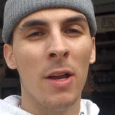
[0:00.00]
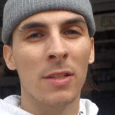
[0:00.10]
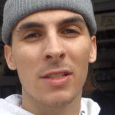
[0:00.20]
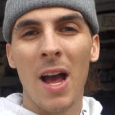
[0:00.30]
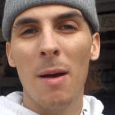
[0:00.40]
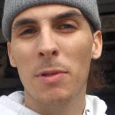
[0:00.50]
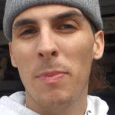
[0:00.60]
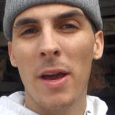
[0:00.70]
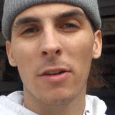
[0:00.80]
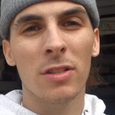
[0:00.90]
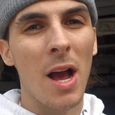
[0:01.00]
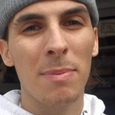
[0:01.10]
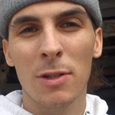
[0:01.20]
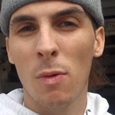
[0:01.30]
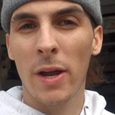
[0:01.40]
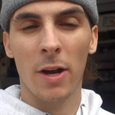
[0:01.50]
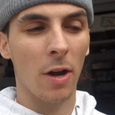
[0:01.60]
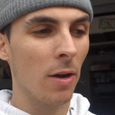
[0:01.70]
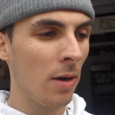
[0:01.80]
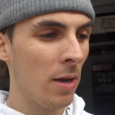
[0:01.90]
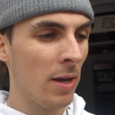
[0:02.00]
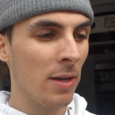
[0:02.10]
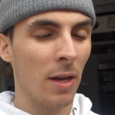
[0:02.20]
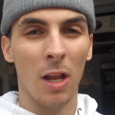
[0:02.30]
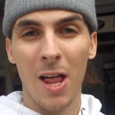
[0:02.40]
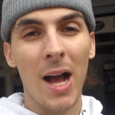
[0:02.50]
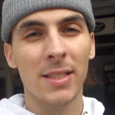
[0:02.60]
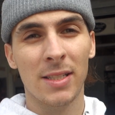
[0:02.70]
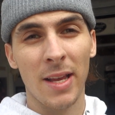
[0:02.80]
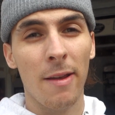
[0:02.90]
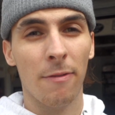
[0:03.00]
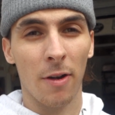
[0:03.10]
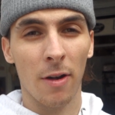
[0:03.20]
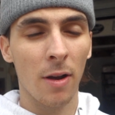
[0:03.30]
stops better, stops quicker, a lot safer.